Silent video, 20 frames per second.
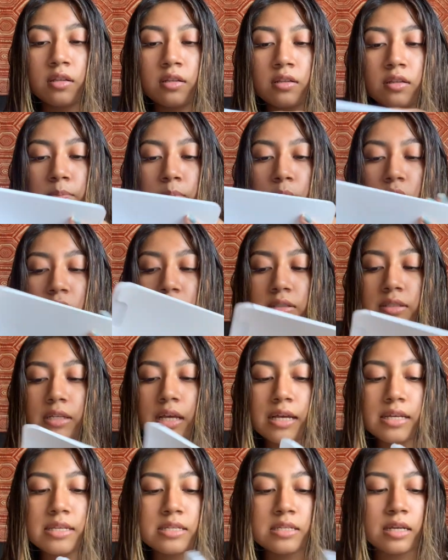the box
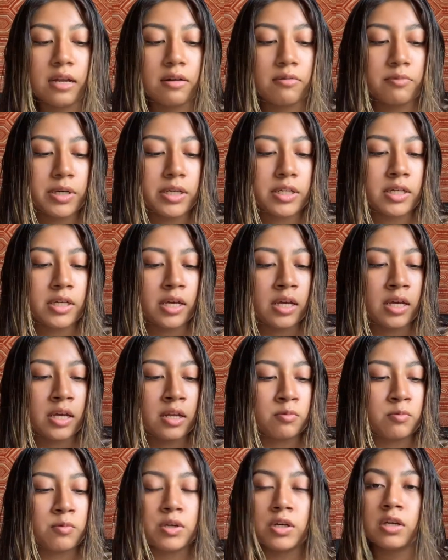has already,
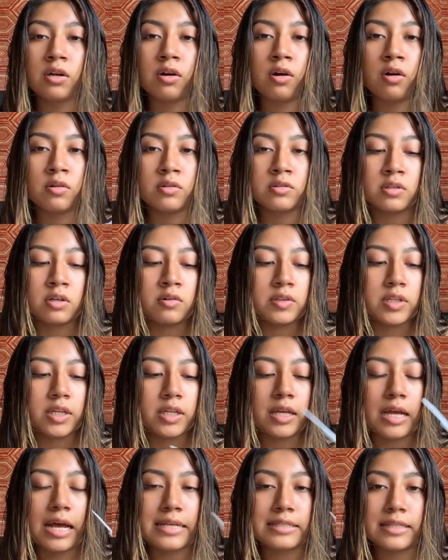and we all know that
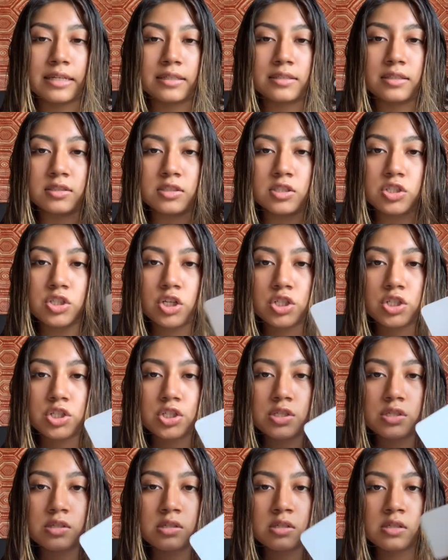it has like the
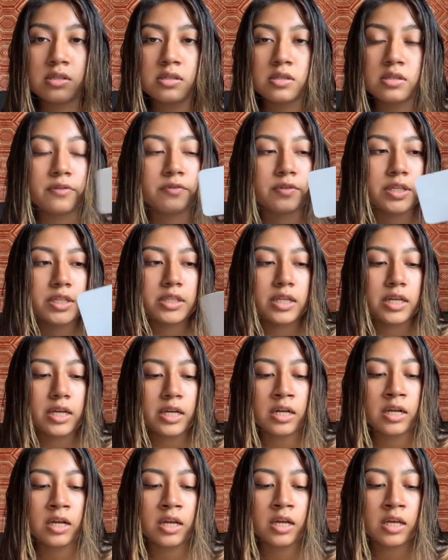instructions and stuff like
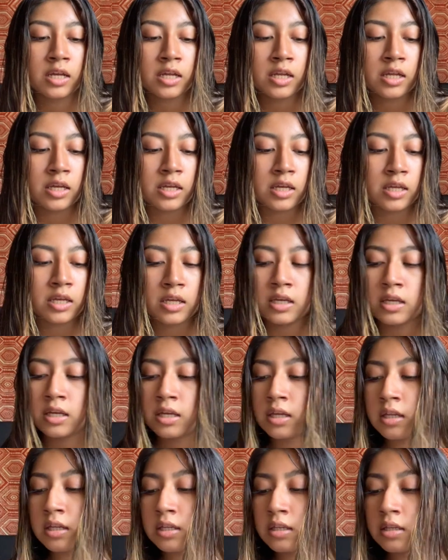that.
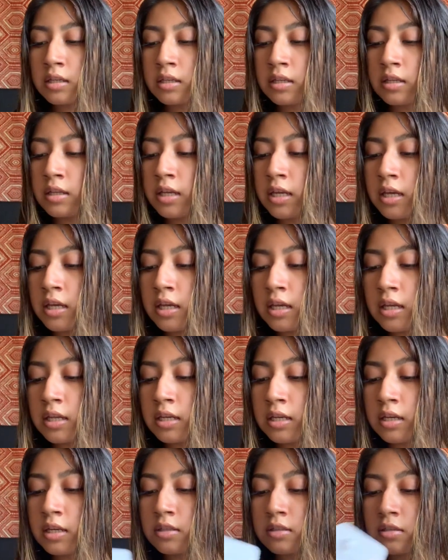And then
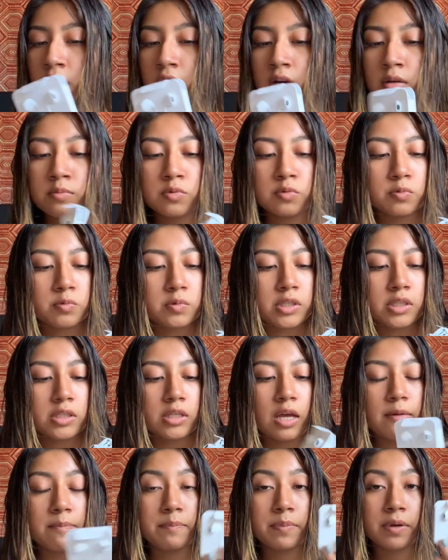it comes with
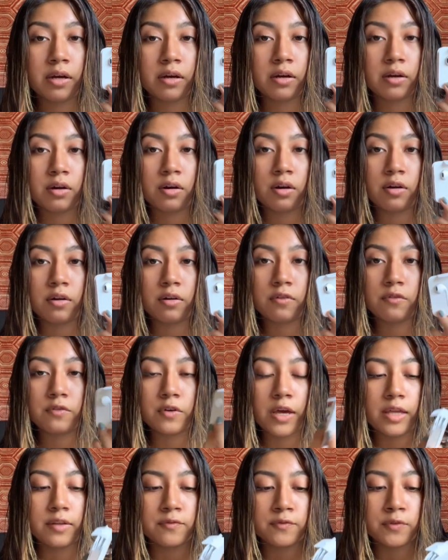a pair of
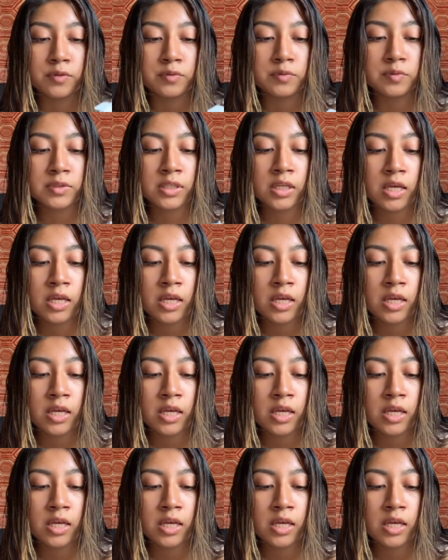headphones,